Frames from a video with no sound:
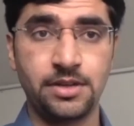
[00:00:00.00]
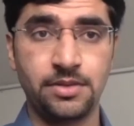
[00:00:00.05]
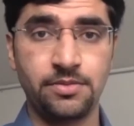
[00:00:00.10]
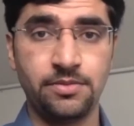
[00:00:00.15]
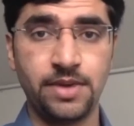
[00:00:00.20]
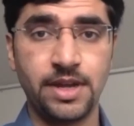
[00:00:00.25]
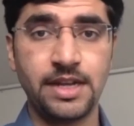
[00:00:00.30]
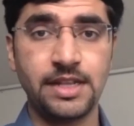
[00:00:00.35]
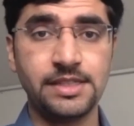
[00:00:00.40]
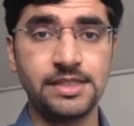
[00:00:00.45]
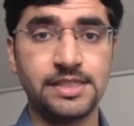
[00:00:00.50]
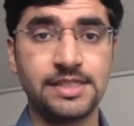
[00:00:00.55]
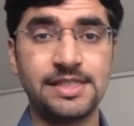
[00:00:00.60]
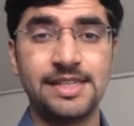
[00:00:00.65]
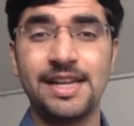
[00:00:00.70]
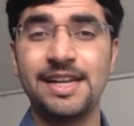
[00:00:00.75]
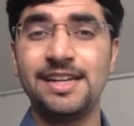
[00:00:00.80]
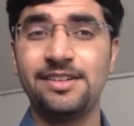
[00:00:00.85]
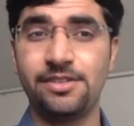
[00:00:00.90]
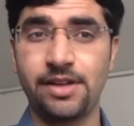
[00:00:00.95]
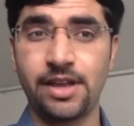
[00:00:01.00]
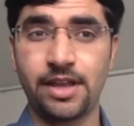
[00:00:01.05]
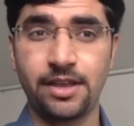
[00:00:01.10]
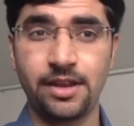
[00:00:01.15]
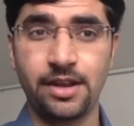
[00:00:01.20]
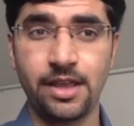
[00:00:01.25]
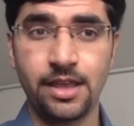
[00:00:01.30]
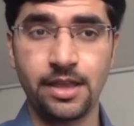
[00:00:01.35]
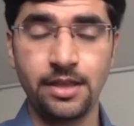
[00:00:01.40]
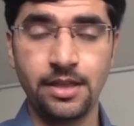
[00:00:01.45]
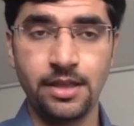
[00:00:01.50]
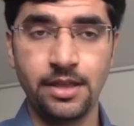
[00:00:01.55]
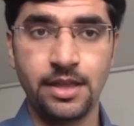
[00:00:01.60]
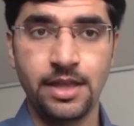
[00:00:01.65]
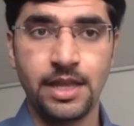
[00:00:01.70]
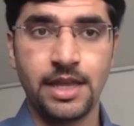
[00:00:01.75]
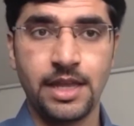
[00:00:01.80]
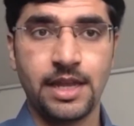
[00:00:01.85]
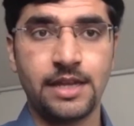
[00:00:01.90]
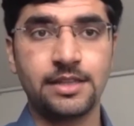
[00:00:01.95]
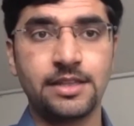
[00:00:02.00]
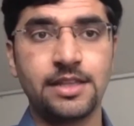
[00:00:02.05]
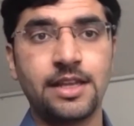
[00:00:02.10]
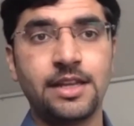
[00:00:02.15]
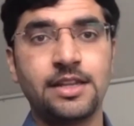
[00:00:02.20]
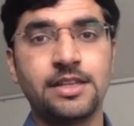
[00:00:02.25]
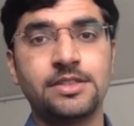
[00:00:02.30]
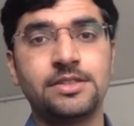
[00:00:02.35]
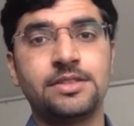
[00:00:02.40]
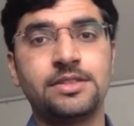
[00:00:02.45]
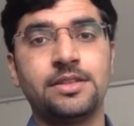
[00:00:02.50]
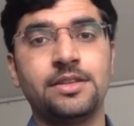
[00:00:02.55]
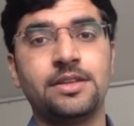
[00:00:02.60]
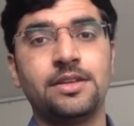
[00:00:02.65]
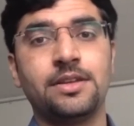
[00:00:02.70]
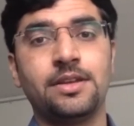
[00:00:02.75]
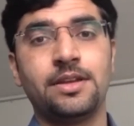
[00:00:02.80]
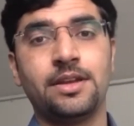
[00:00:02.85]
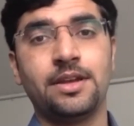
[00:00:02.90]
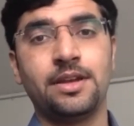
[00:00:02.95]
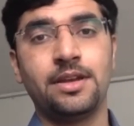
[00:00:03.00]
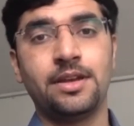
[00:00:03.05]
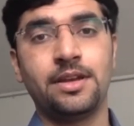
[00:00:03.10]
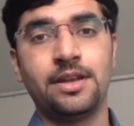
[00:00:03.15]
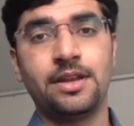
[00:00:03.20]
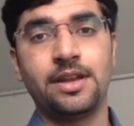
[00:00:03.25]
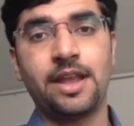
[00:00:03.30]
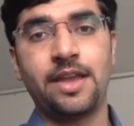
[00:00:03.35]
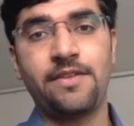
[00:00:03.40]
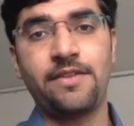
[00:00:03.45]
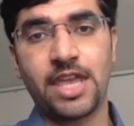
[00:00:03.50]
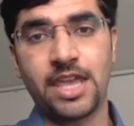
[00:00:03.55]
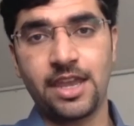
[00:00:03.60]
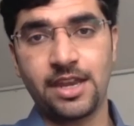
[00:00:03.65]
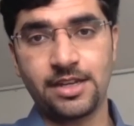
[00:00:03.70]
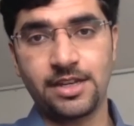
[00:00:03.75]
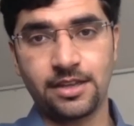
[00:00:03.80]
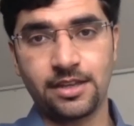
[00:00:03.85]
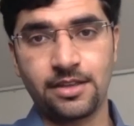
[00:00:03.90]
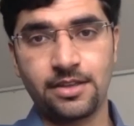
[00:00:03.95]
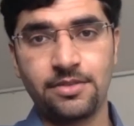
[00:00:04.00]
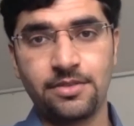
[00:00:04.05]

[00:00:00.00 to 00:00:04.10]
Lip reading: One is dead reckoning, and then is navigating.